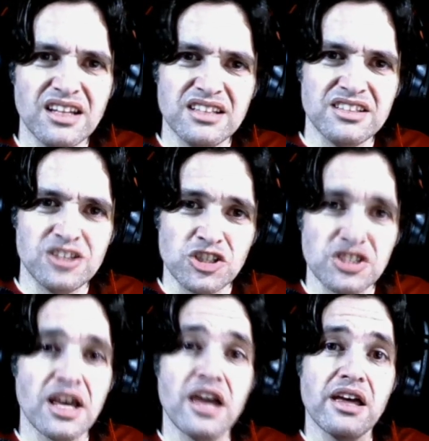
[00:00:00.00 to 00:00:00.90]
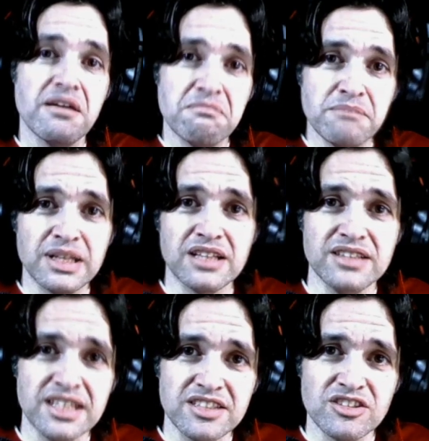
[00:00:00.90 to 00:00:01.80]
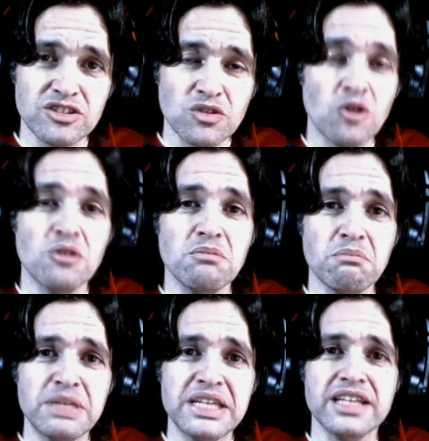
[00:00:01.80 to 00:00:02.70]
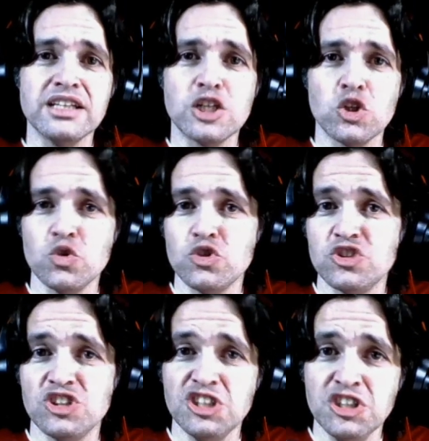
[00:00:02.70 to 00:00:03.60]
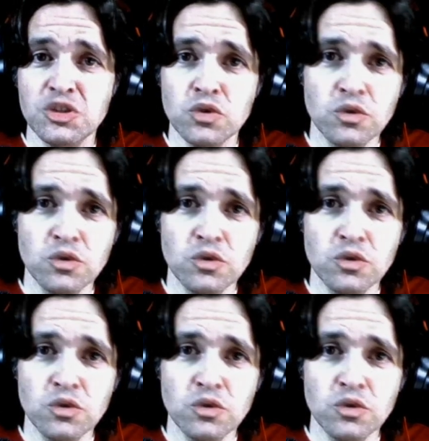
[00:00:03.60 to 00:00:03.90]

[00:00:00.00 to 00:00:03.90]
just middle distance or being close to you.